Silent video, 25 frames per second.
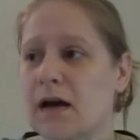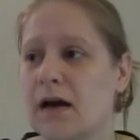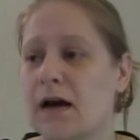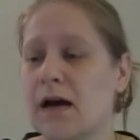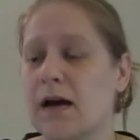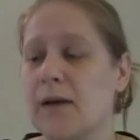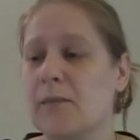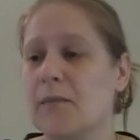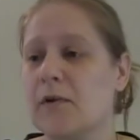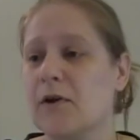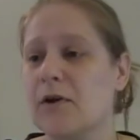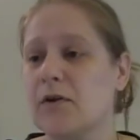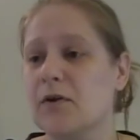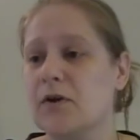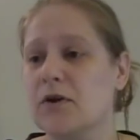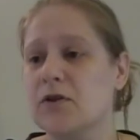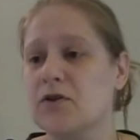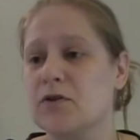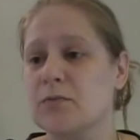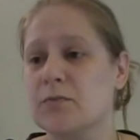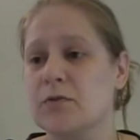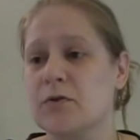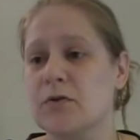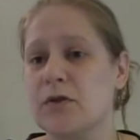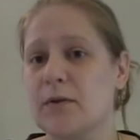I'm not going
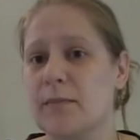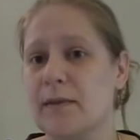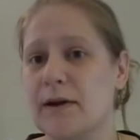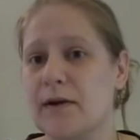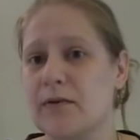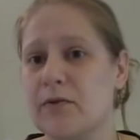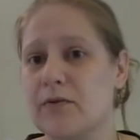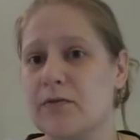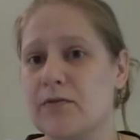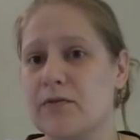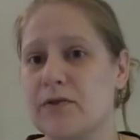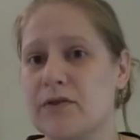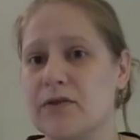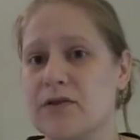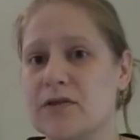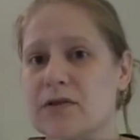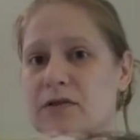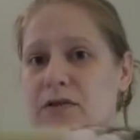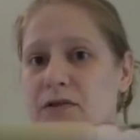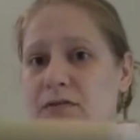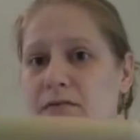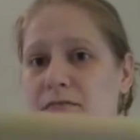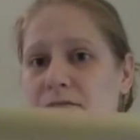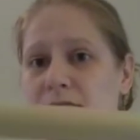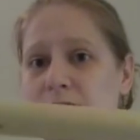to pull them out of
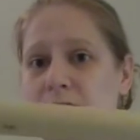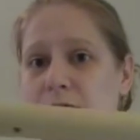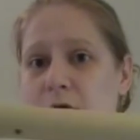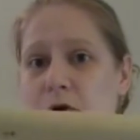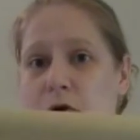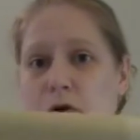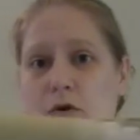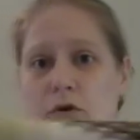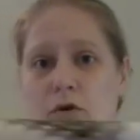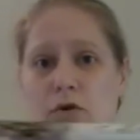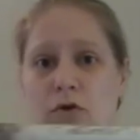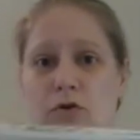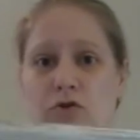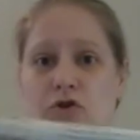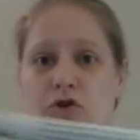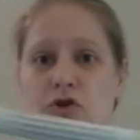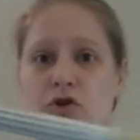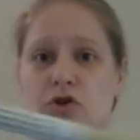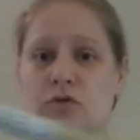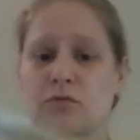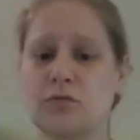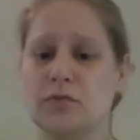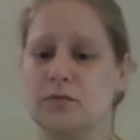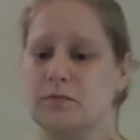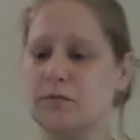this long
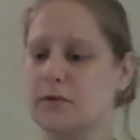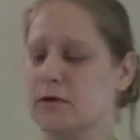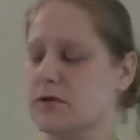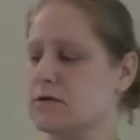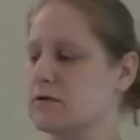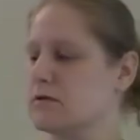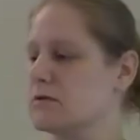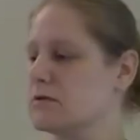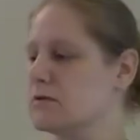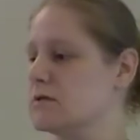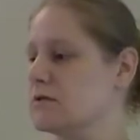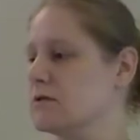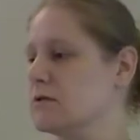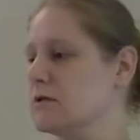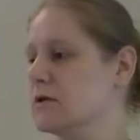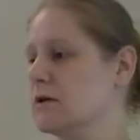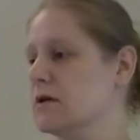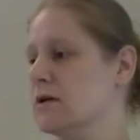tube, because